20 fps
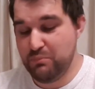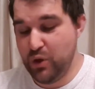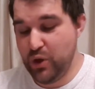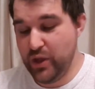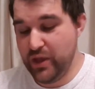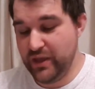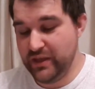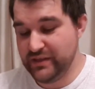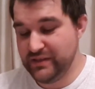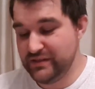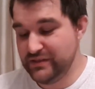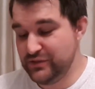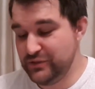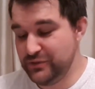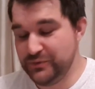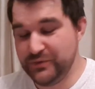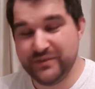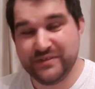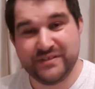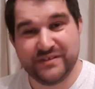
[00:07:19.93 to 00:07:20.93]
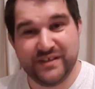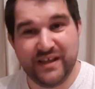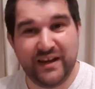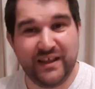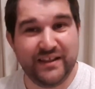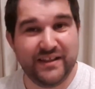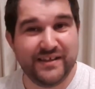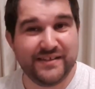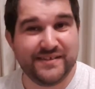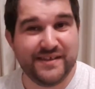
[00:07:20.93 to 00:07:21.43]
by
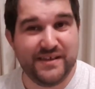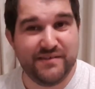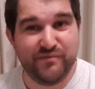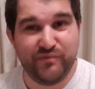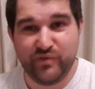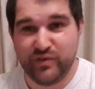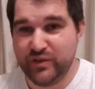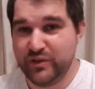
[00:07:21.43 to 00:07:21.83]
selling their teeth,